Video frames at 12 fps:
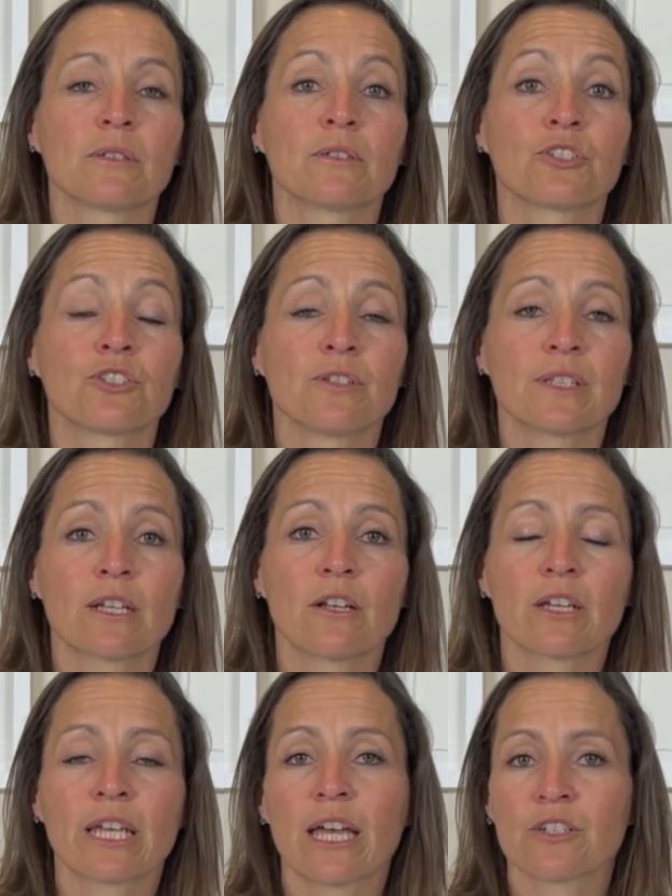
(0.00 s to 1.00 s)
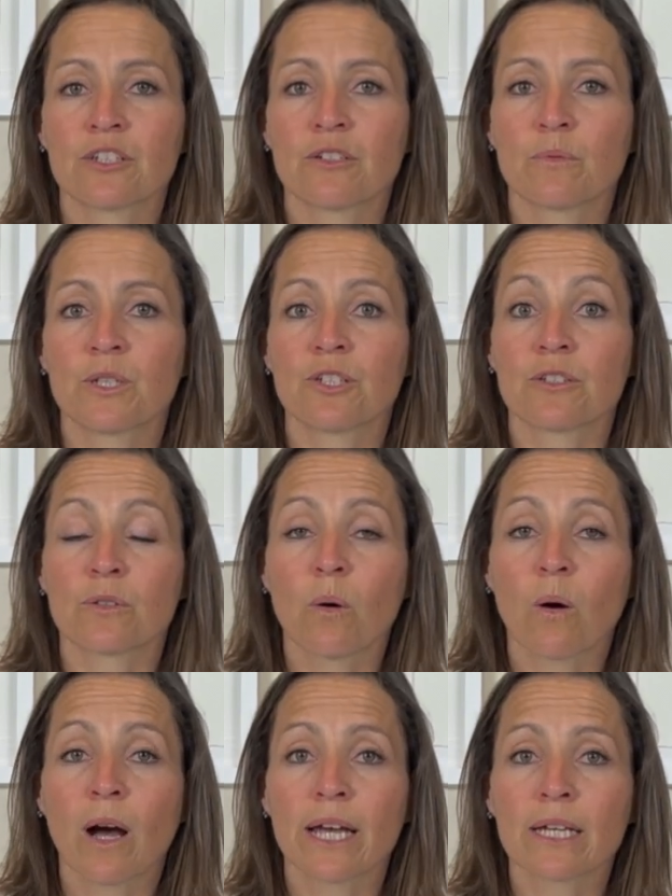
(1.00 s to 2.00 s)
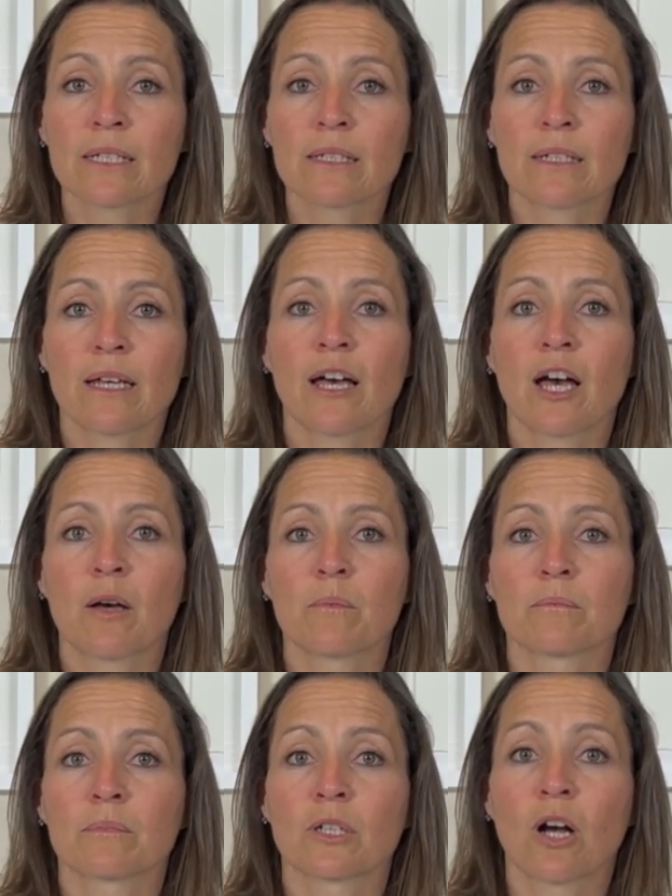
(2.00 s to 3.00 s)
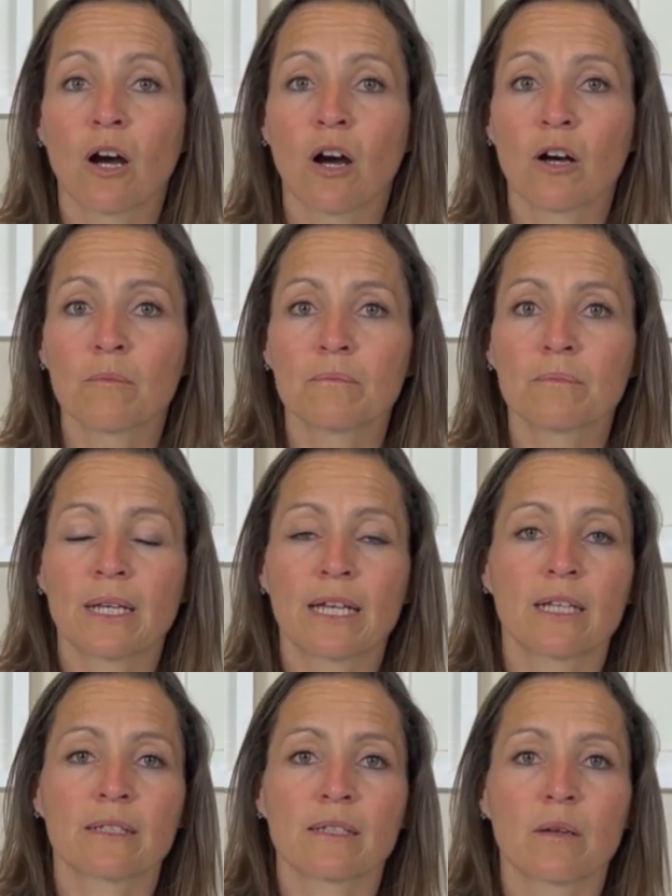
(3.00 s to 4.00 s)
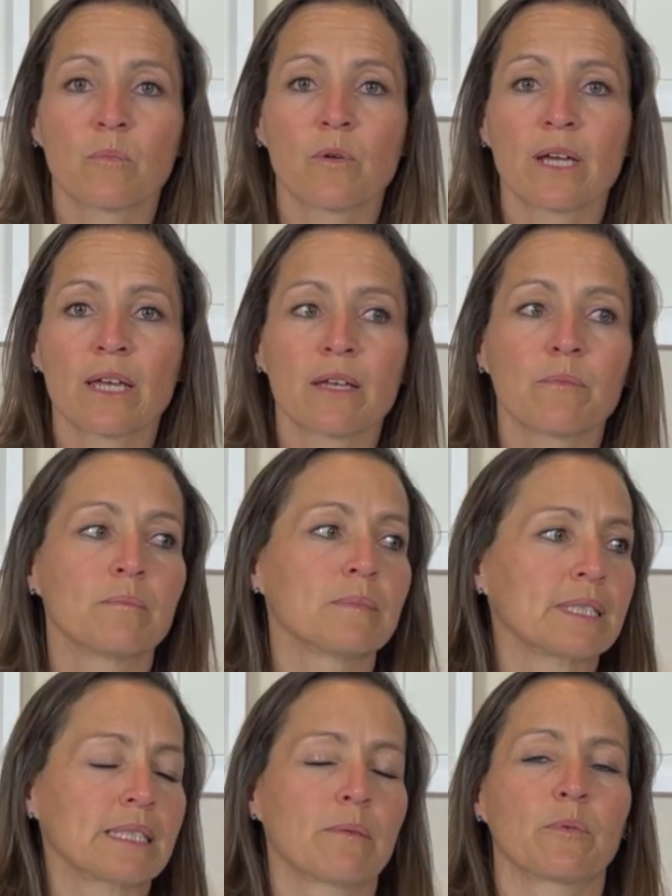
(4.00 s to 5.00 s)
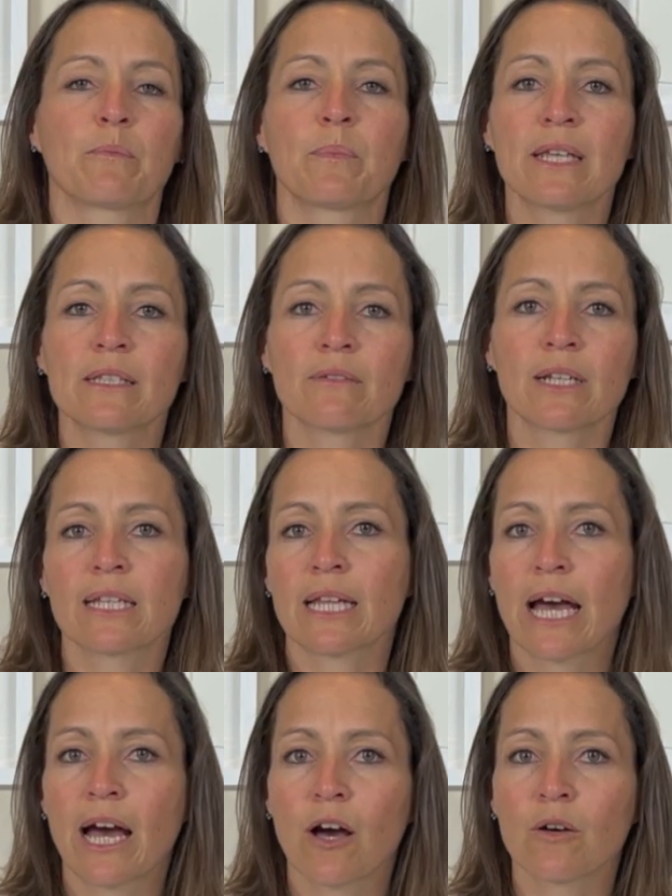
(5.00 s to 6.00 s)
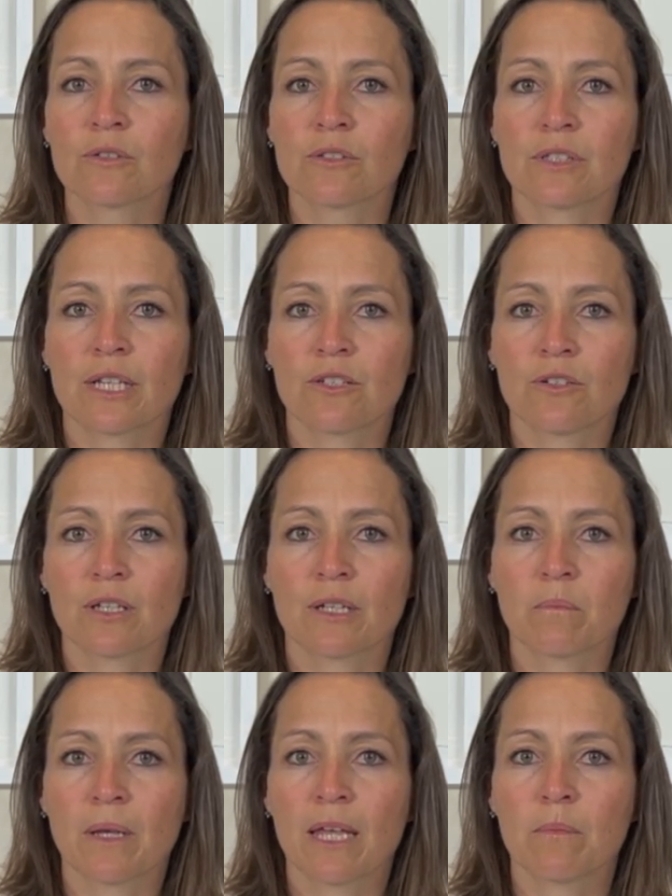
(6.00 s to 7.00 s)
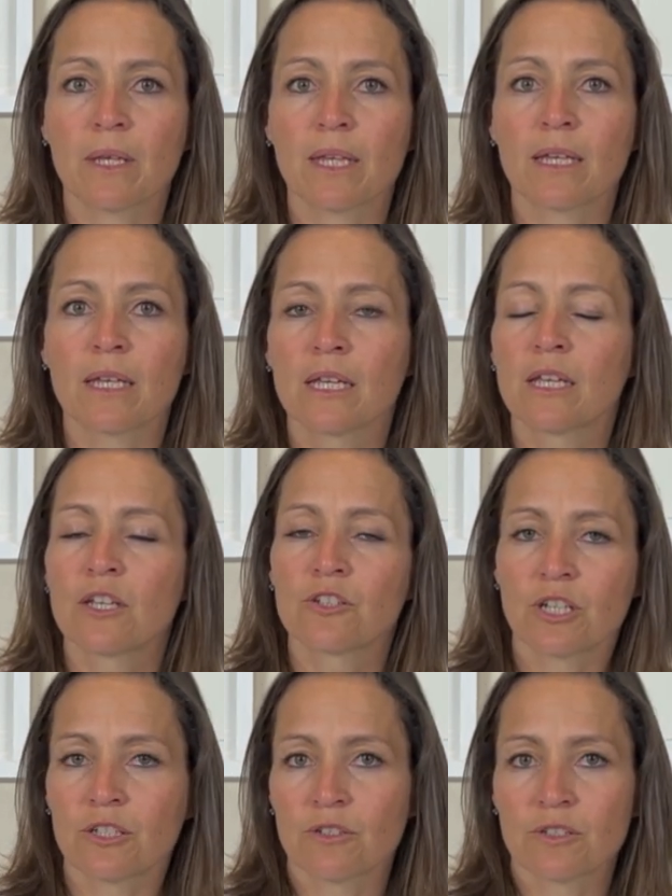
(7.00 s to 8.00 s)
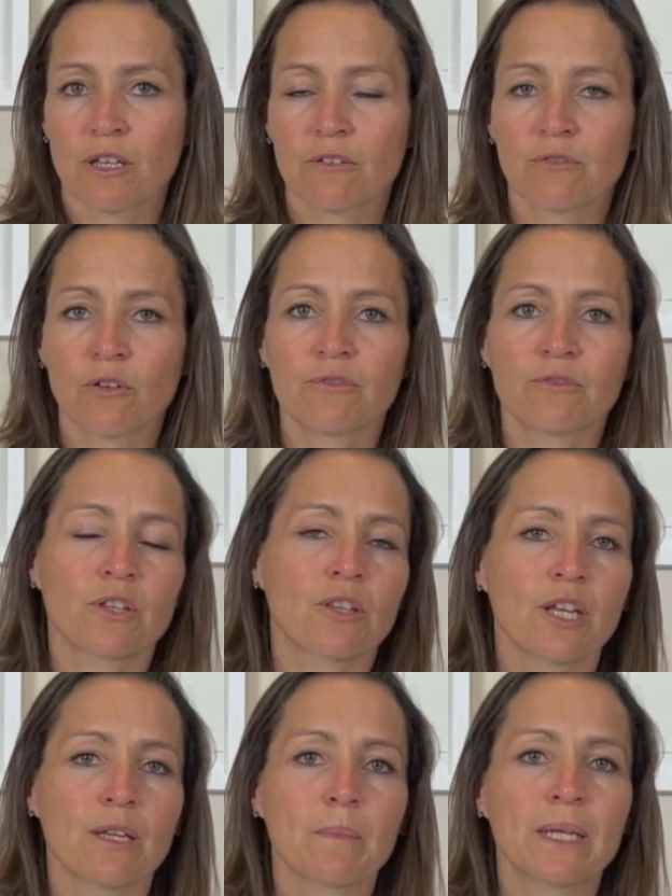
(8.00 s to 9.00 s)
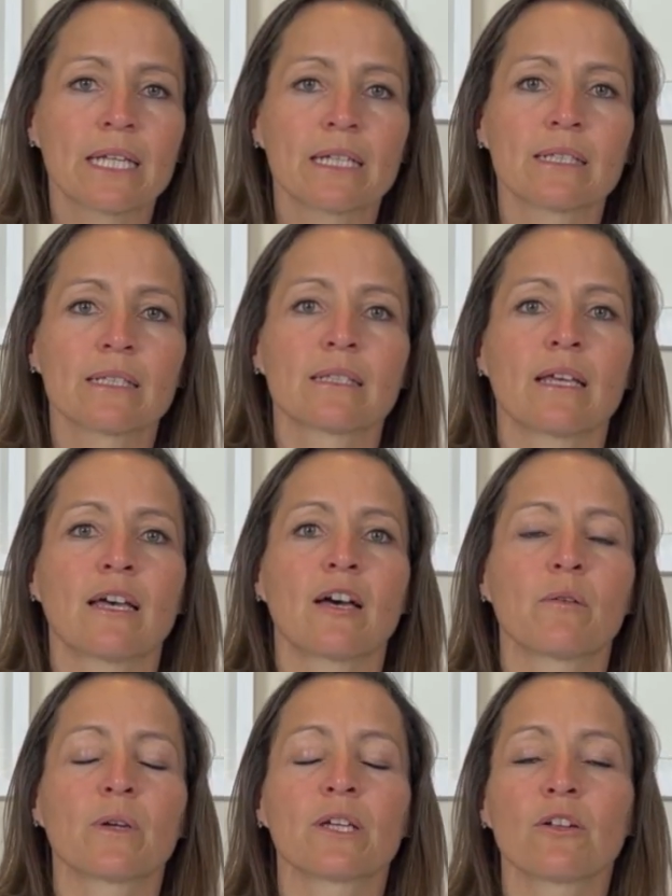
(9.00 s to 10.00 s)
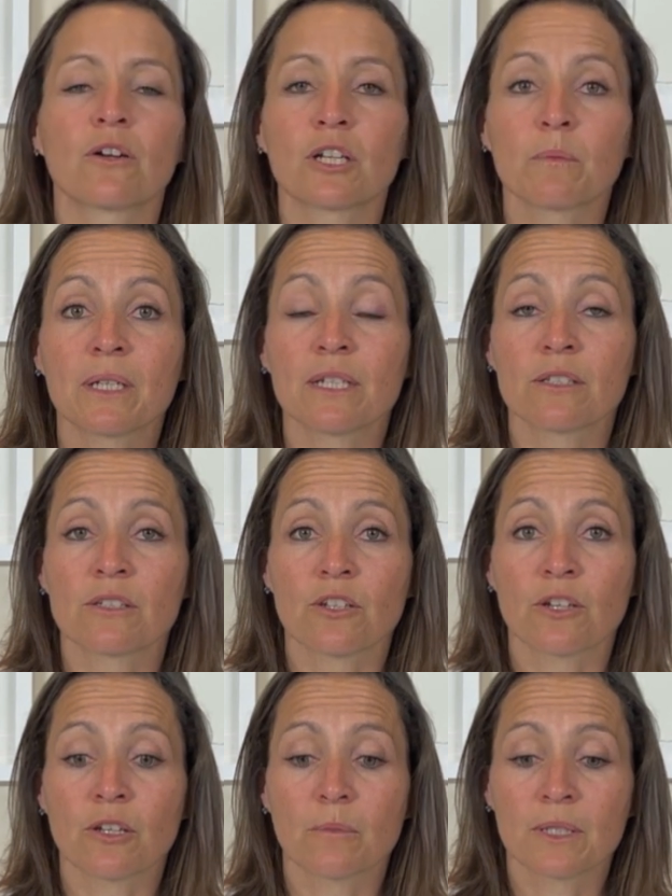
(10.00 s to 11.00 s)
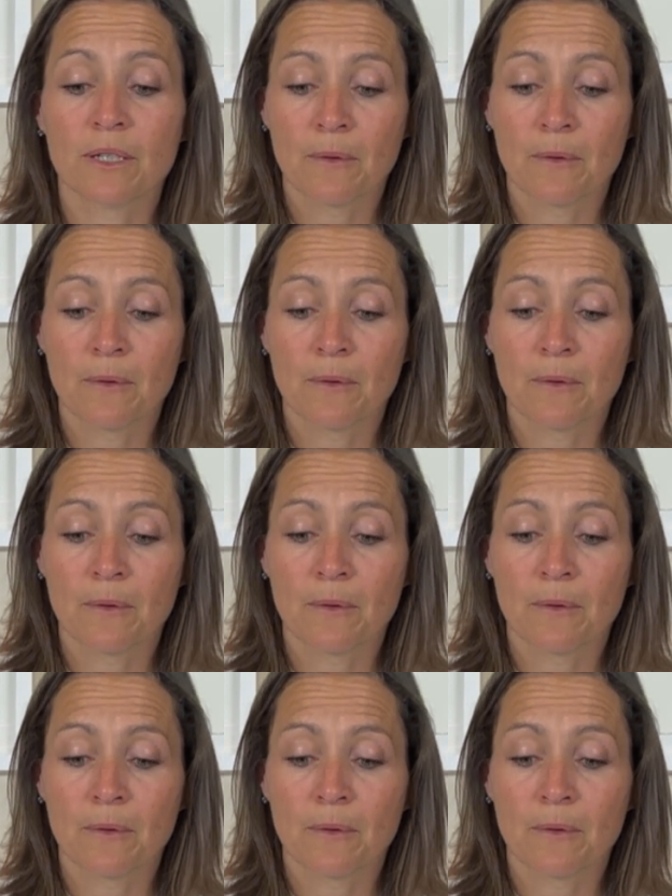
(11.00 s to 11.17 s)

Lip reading: choosing a location which is quiet, calm, somewhere peaceful in the house that you can maybe shut yourself off for 30 minutes where you're not going to be disturbed.